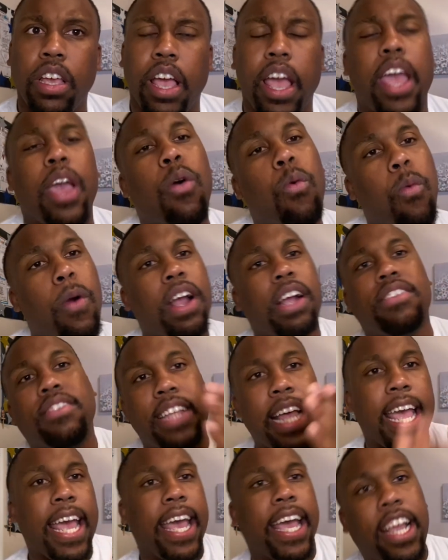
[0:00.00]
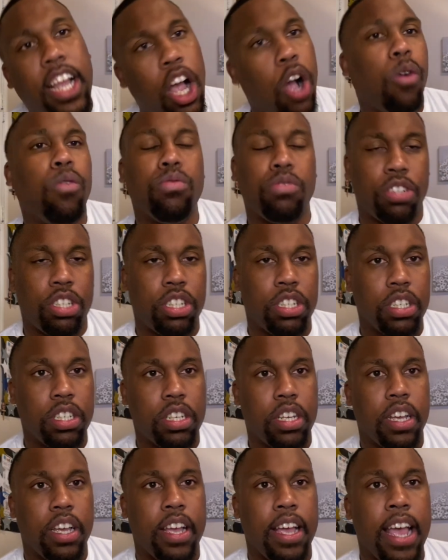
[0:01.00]
And where's the head coach?
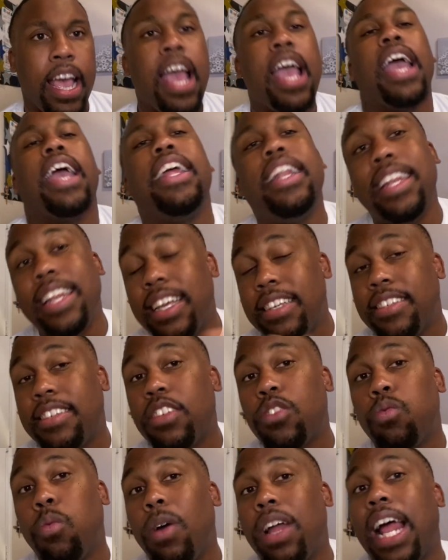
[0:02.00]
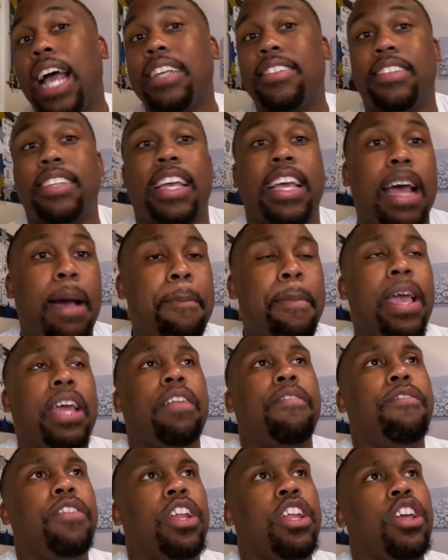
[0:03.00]
And this is what I said. I made a
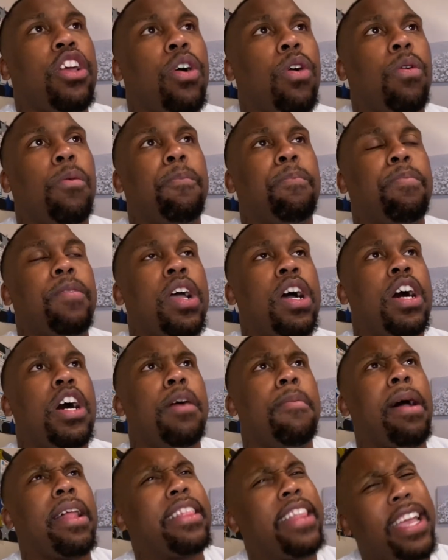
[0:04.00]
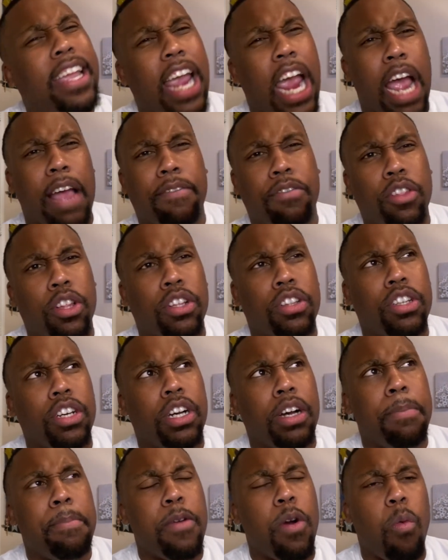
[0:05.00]
video, I think after
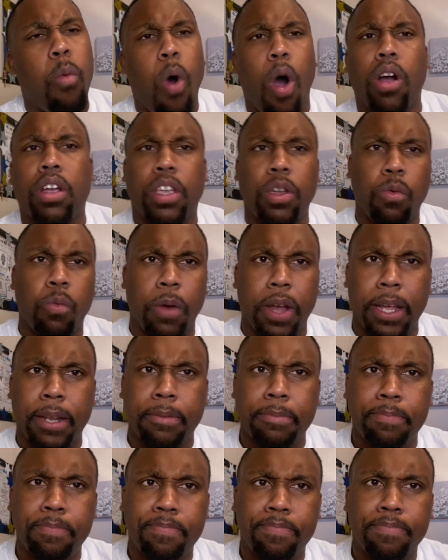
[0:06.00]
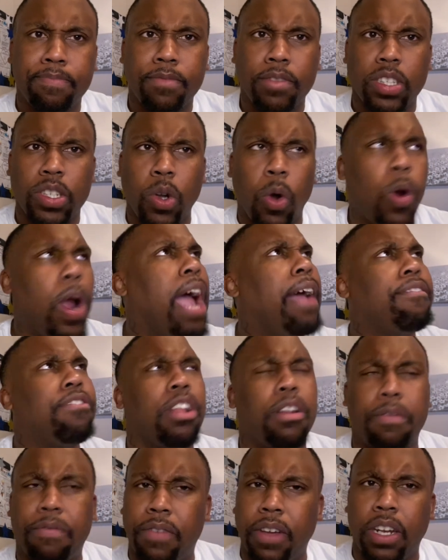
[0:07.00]
the Milwaukee win or after
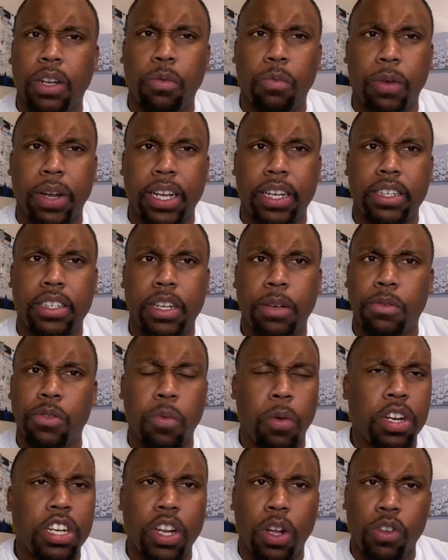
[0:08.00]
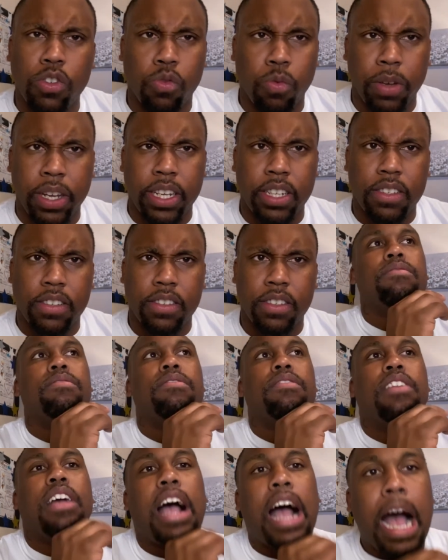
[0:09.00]
the Philly win. It was one of those wins.
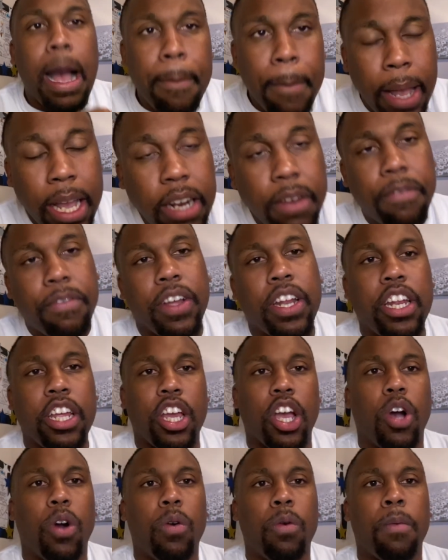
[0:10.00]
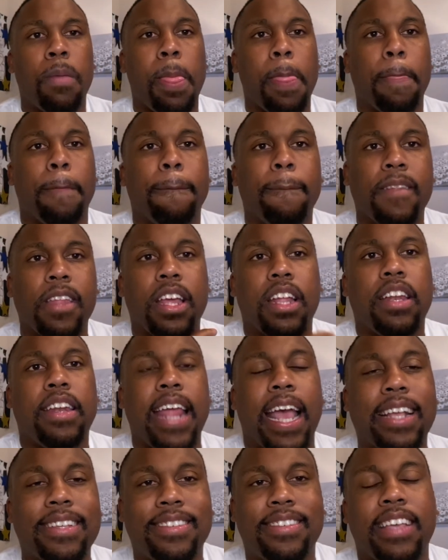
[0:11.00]
I made a video
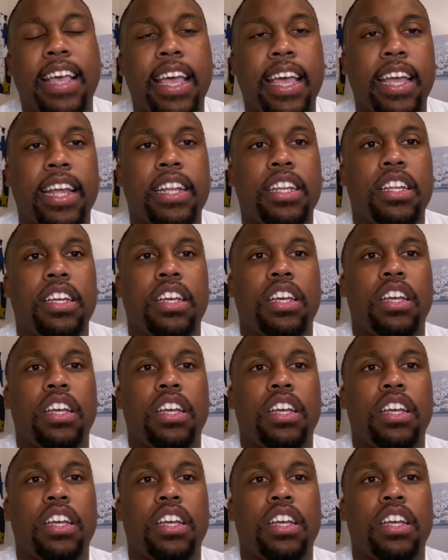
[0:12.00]
that said,